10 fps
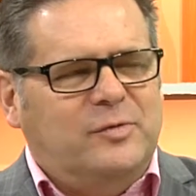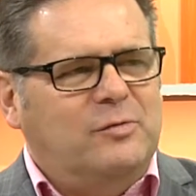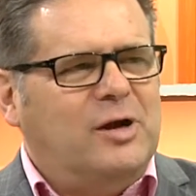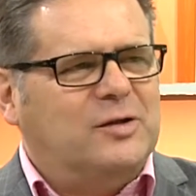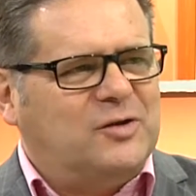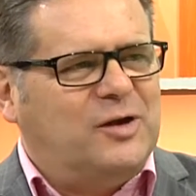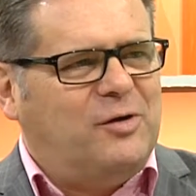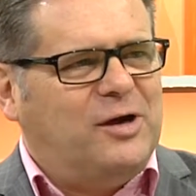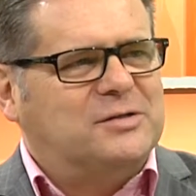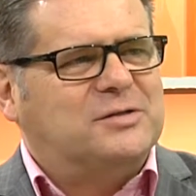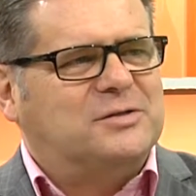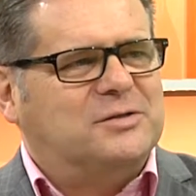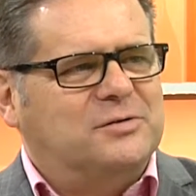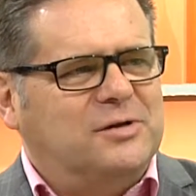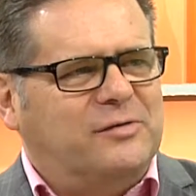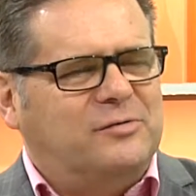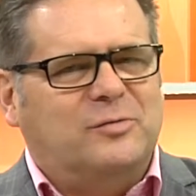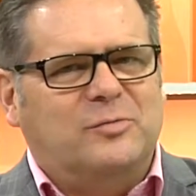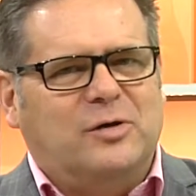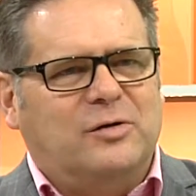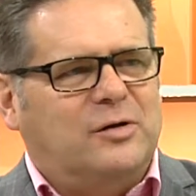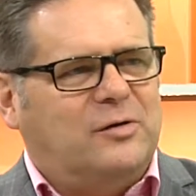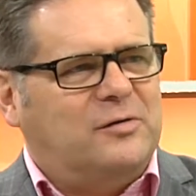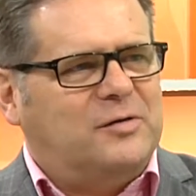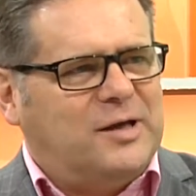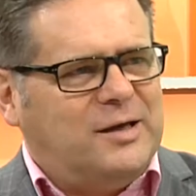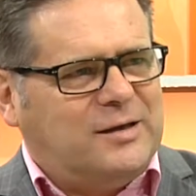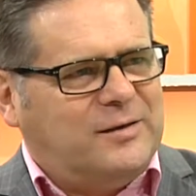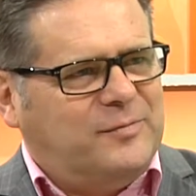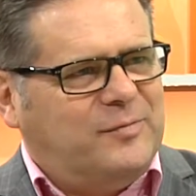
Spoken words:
around sunrise to have some yoga on deck.